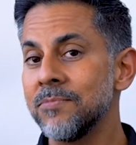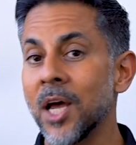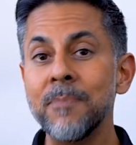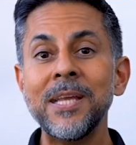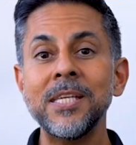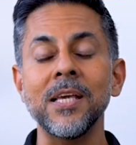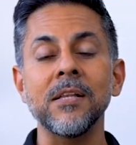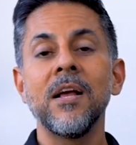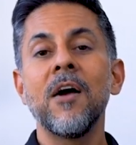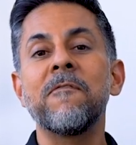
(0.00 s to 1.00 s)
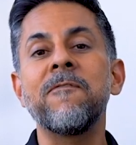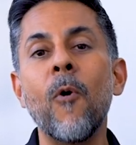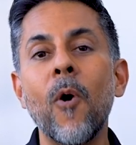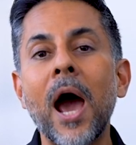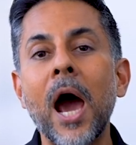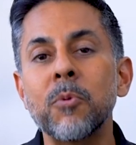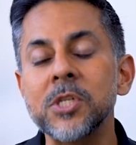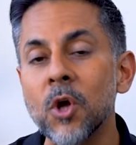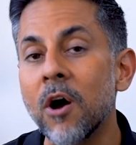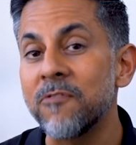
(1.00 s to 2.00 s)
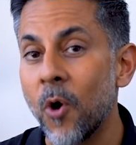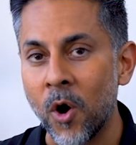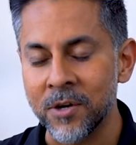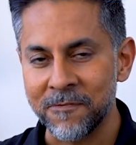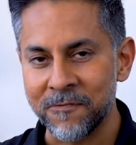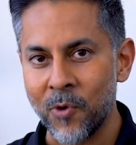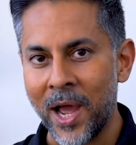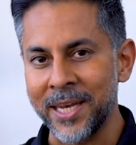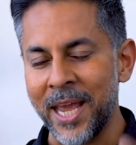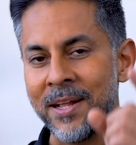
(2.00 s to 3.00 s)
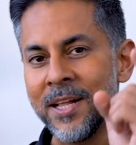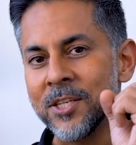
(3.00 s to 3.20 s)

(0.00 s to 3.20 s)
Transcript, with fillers: Not a big deal. 4 hours off on Friday